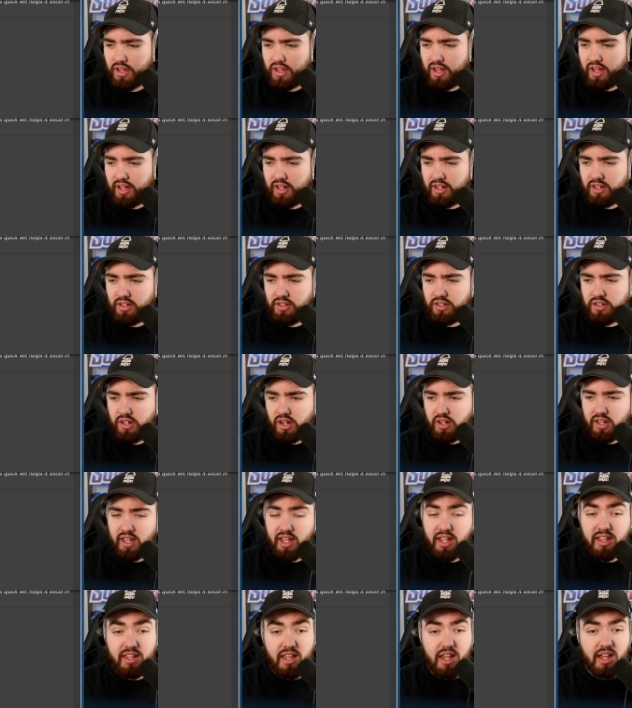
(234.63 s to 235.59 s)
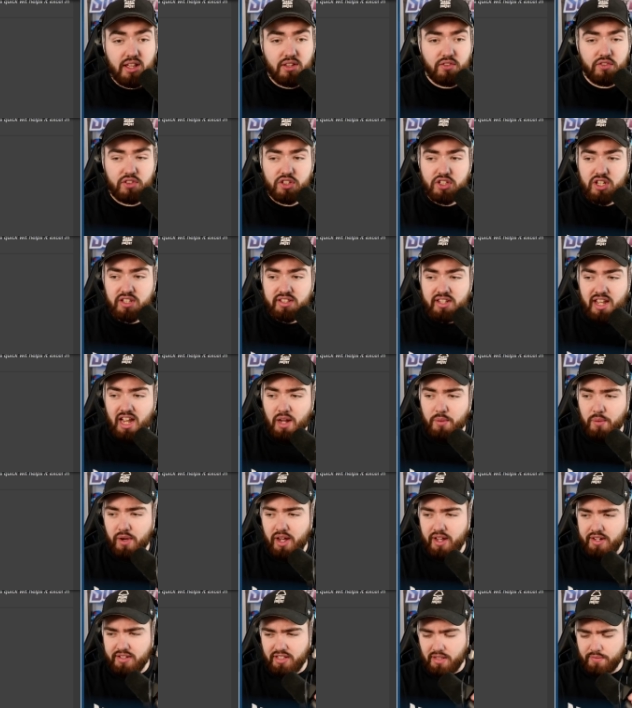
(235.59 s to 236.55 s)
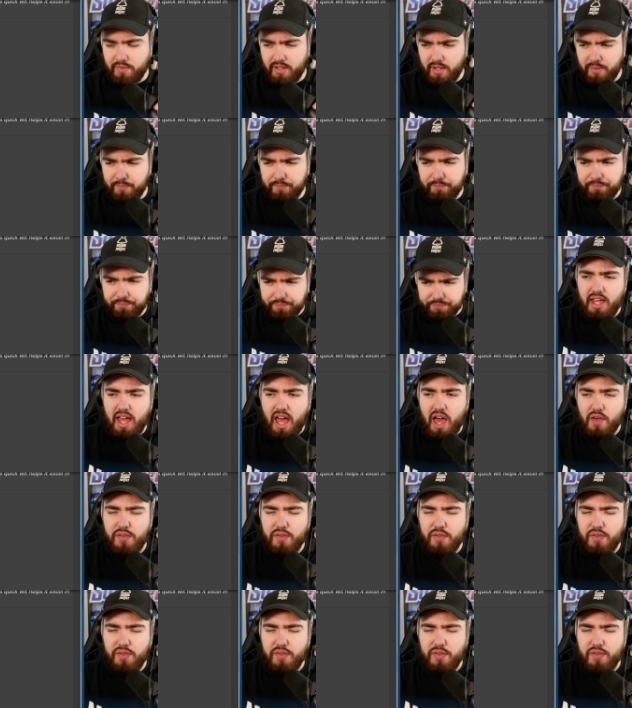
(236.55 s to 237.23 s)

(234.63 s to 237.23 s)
And okay, yeah, design wise, I mean,